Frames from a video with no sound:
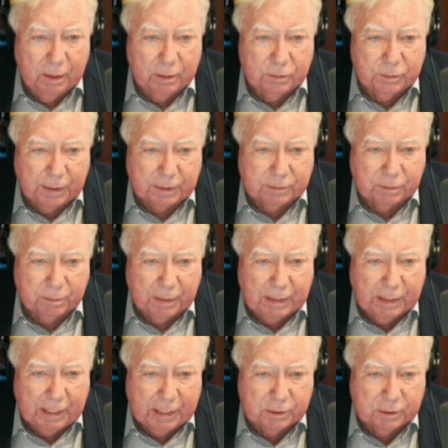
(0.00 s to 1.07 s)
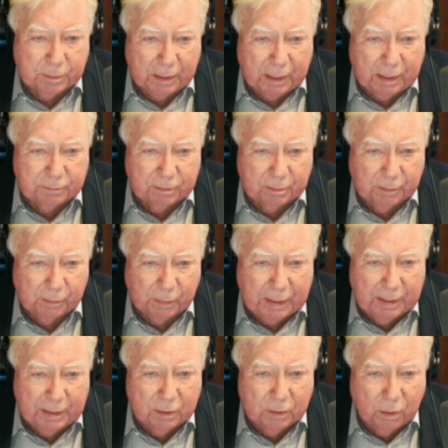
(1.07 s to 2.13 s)
transfer money to Hezbollah from
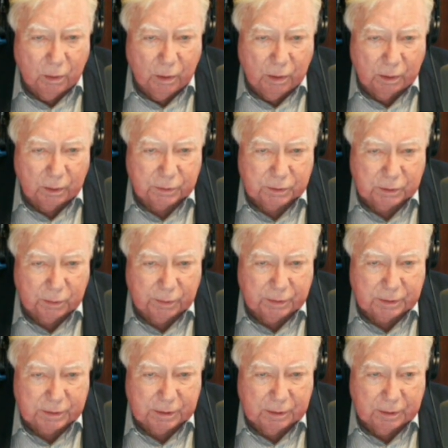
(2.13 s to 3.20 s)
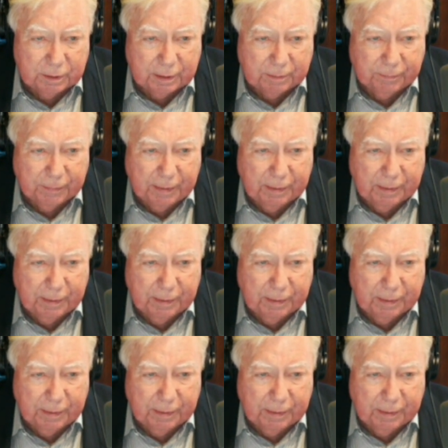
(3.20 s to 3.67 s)
Iranian oil sold in Syria.